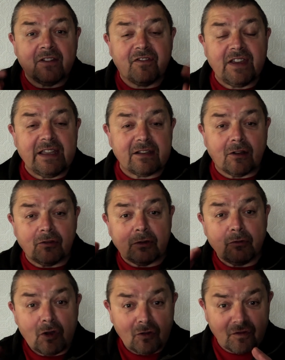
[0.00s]
the feet on the
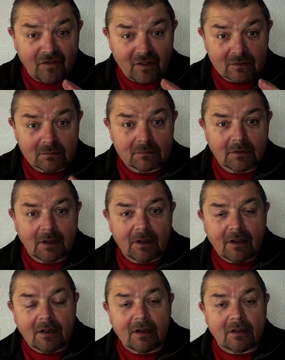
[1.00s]
roof
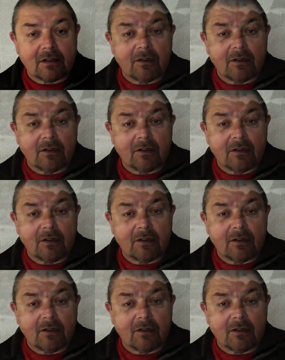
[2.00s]
as they're